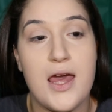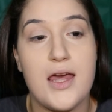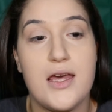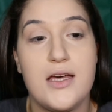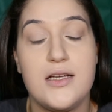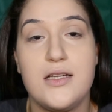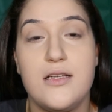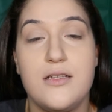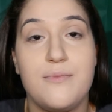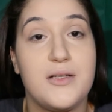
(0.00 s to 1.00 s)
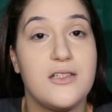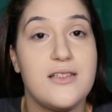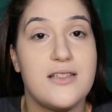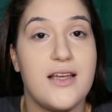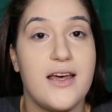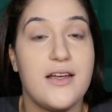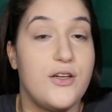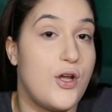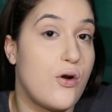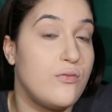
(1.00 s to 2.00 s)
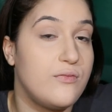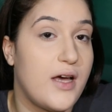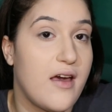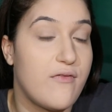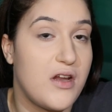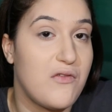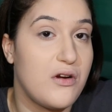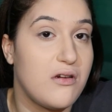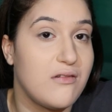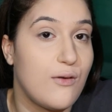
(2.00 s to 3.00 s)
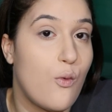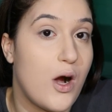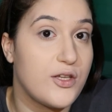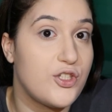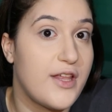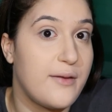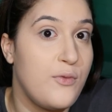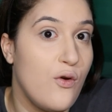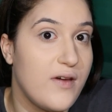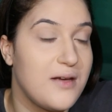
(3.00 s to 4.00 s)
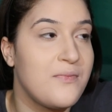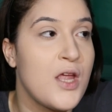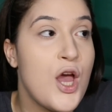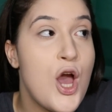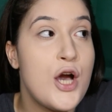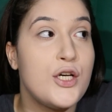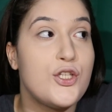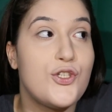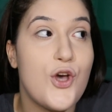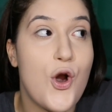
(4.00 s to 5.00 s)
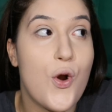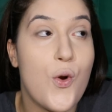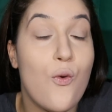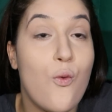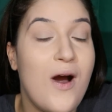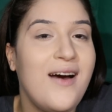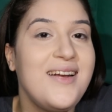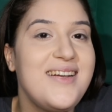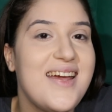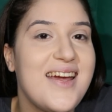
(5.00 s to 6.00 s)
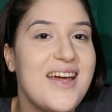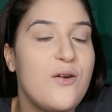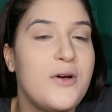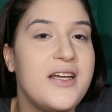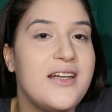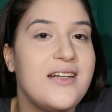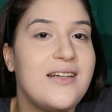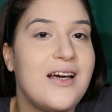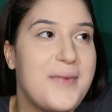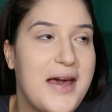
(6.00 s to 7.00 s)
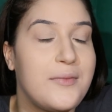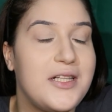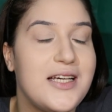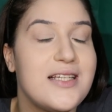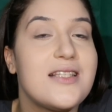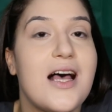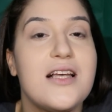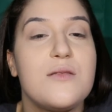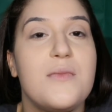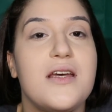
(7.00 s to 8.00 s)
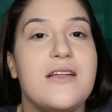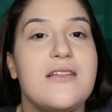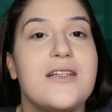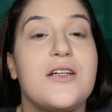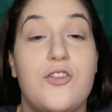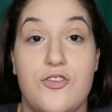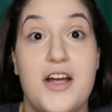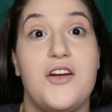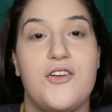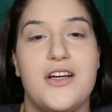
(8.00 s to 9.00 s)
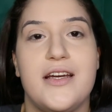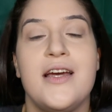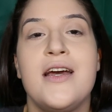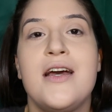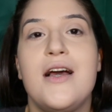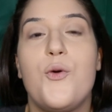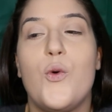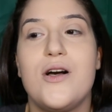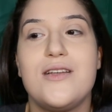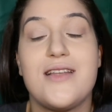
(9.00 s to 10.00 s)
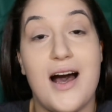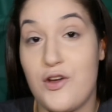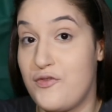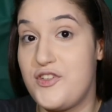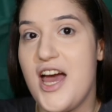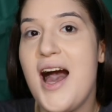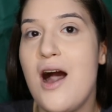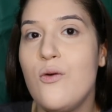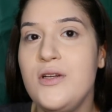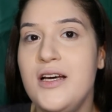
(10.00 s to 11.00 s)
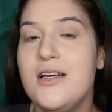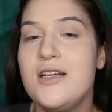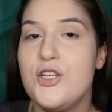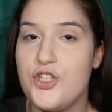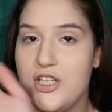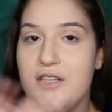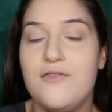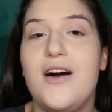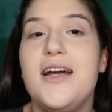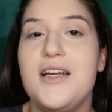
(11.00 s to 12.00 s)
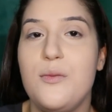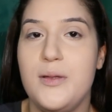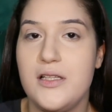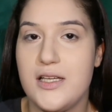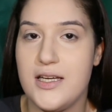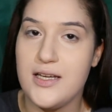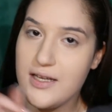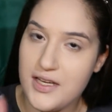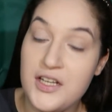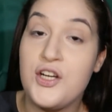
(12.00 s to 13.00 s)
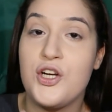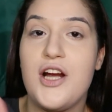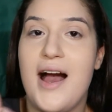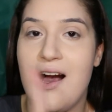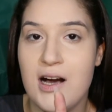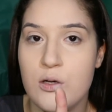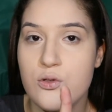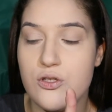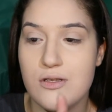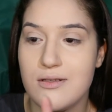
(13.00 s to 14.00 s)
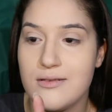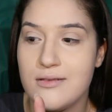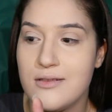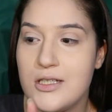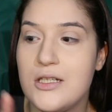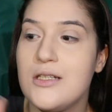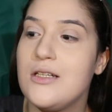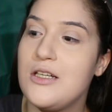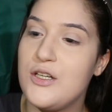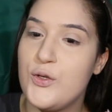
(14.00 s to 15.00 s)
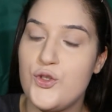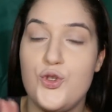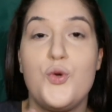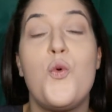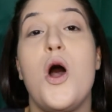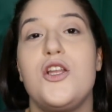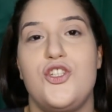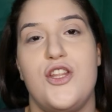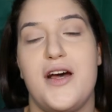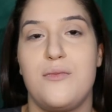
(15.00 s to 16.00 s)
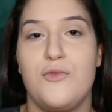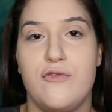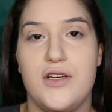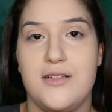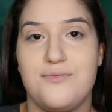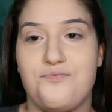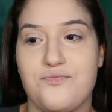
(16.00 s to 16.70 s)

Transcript: And Billy said, no, I have never watched that movie. So one day when Pamela's husband Gregory was out of town, she invited Billy in her house to watch that movie.